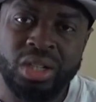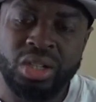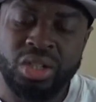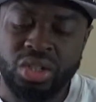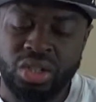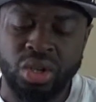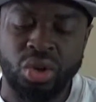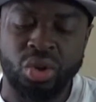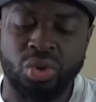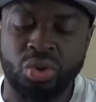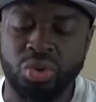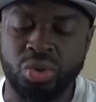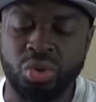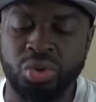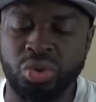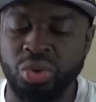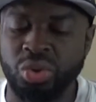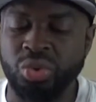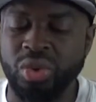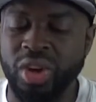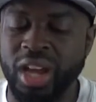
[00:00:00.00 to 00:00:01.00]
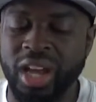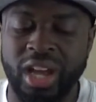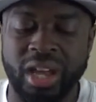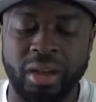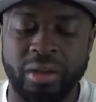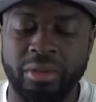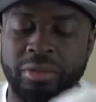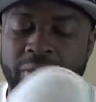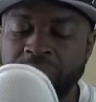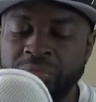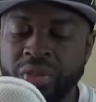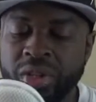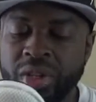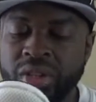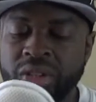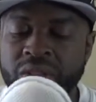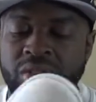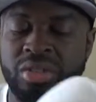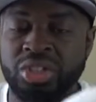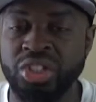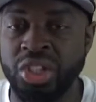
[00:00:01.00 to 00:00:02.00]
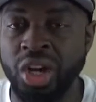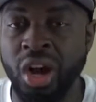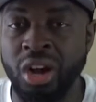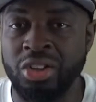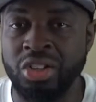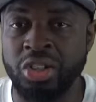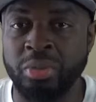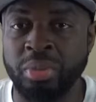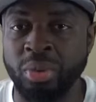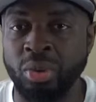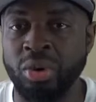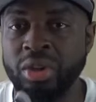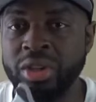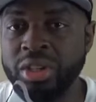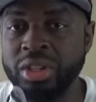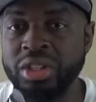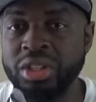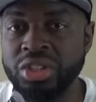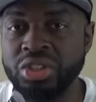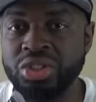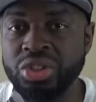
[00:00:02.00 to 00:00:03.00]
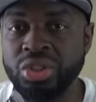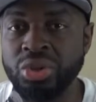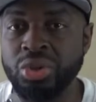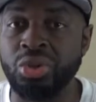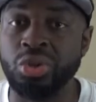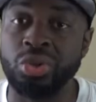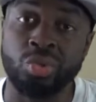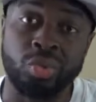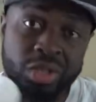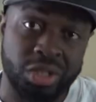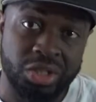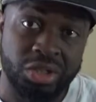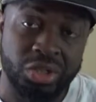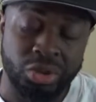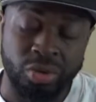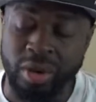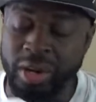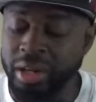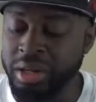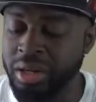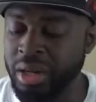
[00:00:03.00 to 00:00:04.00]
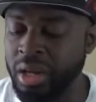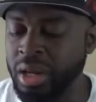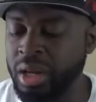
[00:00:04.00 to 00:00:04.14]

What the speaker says: So you do have shock support in these shoes, which is great.